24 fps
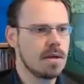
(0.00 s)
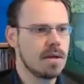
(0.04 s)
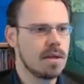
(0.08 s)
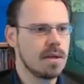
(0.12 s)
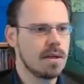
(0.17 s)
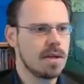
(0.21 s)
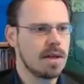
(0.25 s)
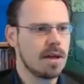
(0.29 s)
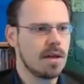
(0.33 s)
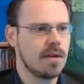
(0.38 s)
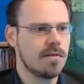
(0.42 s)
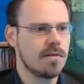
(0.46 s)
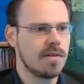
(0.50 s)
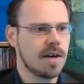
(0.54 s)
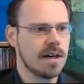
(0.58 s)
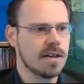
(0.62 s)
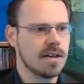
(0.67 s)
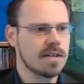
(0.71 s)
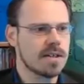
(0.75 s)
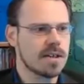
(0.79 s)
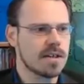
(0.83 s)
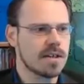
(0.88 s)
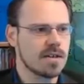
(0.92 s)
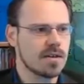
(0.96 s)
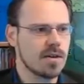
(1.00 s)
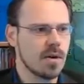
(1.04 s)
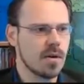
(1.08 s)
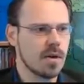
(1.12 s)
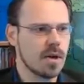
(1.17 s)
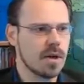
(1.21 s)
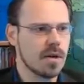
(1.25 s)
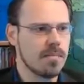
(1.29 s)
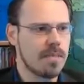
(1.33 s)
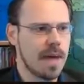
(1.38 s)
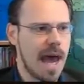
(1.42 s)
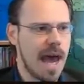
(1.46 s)
Hellfires can
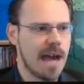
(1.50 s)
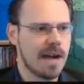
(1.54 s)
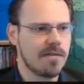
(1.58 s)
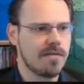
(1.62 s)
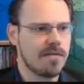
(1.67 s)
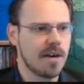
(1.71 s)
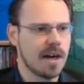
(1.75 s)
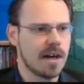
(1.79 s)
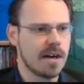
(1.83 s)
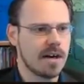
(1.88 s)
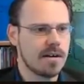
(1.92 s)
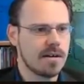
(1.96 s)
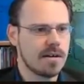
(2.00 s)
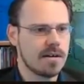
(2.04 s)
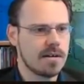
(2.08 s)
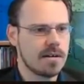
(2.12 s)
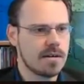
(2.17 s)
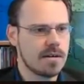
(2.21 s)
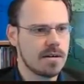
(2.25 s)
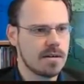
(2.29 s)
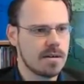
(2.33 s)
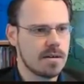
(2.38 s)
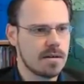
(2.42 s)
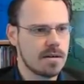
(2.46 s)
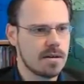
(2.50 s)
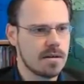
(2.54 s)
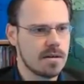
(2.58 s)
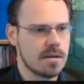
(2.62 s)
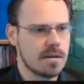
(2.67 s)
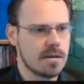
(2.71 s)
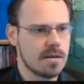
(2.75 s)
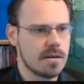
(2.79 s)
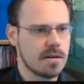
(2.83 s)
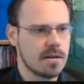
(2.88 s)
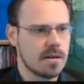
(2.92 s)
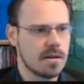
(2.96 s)
totally backfire.
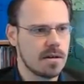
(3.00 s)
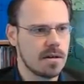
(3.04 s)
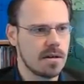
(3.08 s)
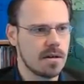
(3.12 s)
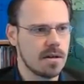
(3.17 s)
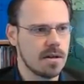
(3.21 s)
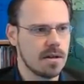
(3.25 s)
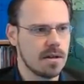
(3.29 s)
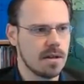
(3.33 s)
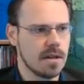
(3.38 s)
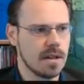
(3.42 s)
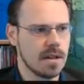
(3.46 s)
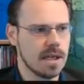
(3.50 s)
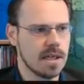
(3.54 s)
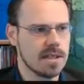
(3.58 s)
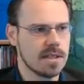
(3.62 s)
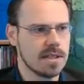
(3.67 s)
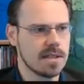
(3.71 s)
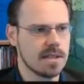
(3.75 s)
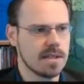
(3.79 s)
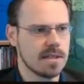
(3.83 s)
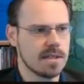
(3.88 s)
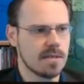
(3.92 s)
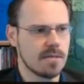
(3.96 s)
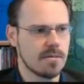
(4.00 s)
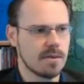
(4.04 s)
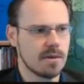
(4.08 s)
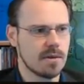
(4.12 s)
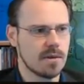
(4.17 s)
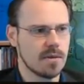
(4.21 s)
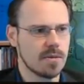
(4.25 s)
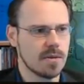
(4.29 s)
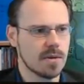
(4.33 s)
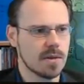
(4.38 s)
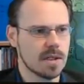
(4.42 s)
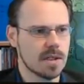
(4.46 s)
This is the
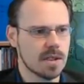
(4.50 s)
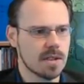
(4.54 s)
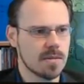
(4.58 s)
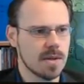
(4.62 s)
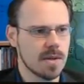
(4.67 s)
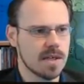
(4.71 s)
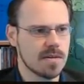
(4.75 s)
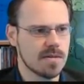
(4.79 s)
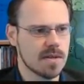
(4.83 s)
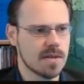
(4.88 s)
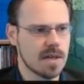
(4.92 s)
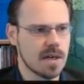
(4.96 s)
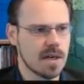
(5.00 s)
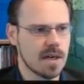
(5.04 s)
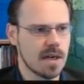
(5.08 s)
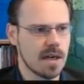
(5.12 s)
world's most expensive starting